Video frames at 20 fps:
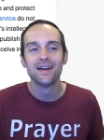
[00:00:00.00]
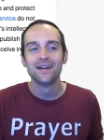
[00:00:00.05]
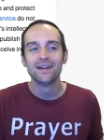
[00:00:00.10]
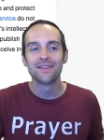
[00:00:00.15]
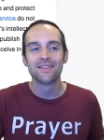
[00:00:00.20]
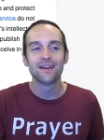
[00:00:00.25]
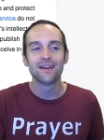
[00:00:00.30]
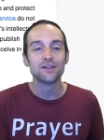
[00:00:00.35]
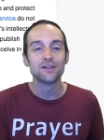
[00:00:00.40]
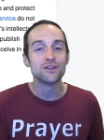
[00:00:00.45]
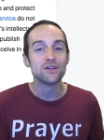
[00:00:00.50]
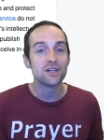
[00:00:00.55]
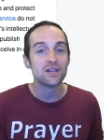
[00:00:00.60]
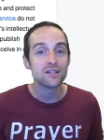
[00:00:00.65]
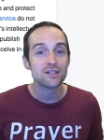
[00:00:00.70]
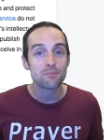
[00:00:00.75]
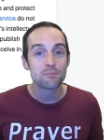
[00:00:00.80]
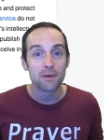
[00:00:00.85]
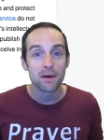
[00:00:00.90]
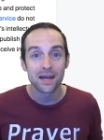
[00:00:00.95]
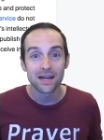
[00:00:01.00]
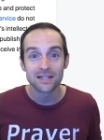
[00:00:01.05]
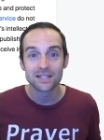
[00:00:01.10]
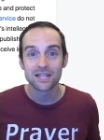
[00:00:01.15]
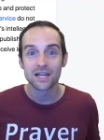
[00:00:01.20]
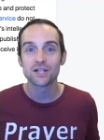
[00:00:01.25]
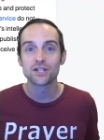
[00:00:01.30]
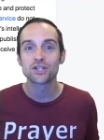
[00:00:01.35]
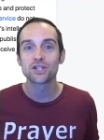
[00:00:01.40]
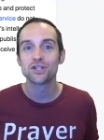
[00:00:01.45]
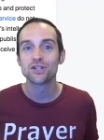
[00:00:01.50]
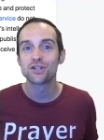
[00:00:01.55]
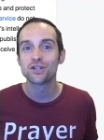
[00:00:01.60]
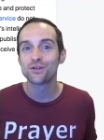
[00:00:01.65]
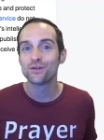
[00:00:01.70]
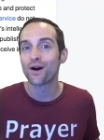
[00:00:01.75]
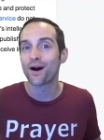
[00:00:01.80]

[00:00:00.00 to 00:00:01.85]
that you need to pay attention to.